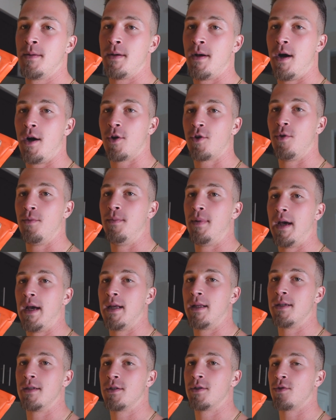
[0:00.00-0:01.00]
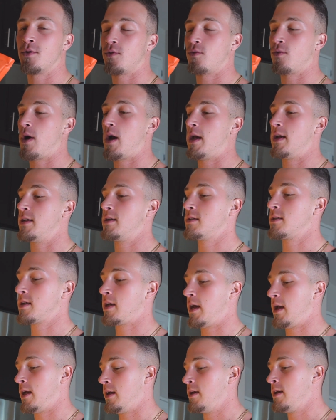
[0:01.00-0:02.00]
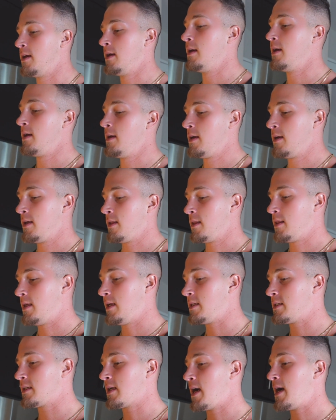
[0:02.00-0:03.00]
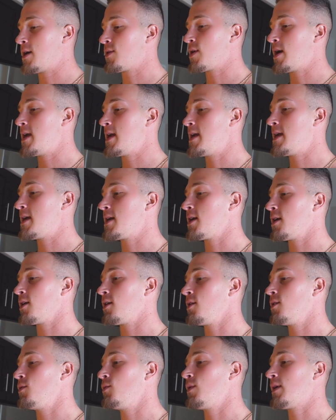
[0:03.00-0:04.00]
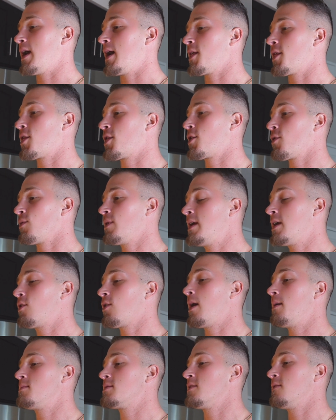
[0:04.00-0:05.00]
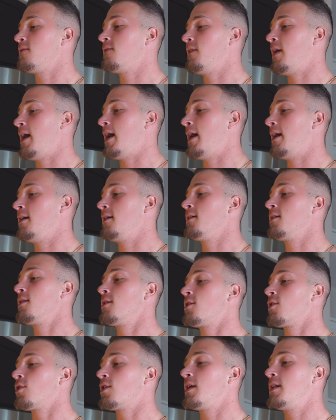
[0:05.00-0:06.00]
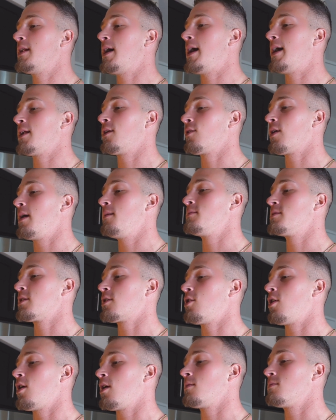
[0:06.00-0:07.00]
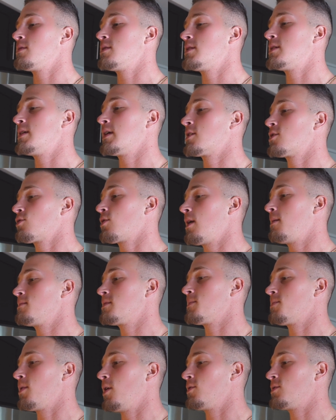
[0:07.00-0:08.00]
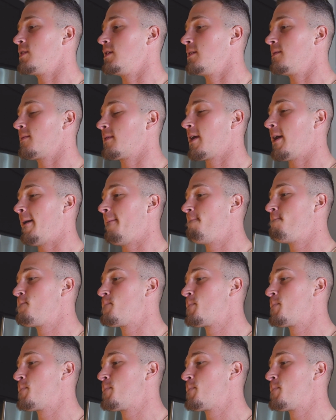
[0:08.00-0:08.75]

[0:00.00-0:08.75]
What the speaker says: Uncle Ben's rice, okay? This guy right here, we got 3 grams of fat, 39 grams of carbs, and 6 grams of protein, okay?